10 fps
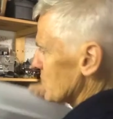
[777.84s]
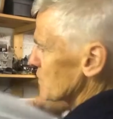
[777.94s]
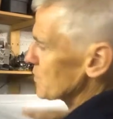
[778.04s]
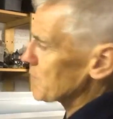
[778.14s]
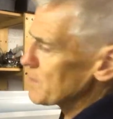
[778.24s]

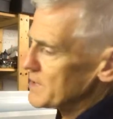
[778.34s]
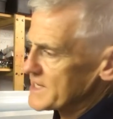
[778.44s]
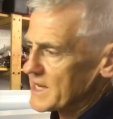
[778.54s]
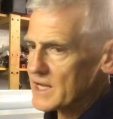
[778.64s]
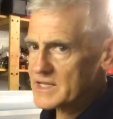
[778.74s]
we'll probably
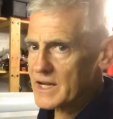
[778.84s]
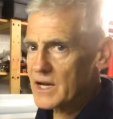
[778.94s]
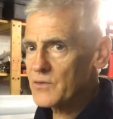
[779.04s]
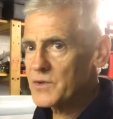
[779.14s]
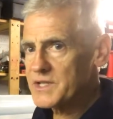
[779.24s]
cut
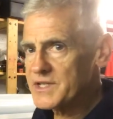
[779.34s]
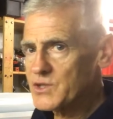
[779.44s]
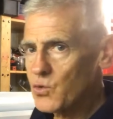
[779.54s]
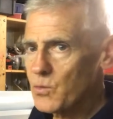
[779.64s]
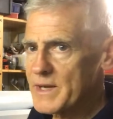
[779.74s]
out the
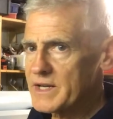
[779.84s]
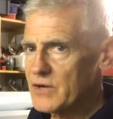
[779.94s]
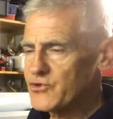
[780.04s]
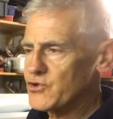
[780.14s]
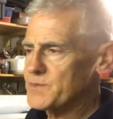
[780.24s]
torpedo tubes.